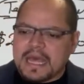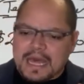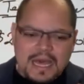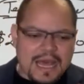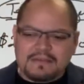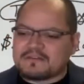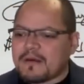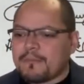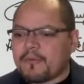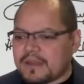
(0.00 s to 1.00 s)
at
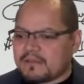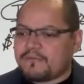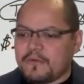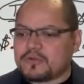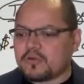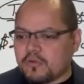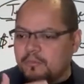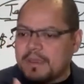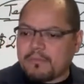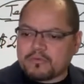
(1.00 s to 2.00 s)
some point in the future, they'll
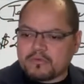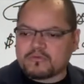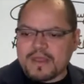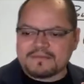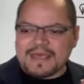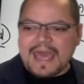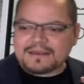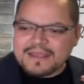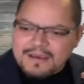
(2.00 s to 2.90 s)
be able to transact.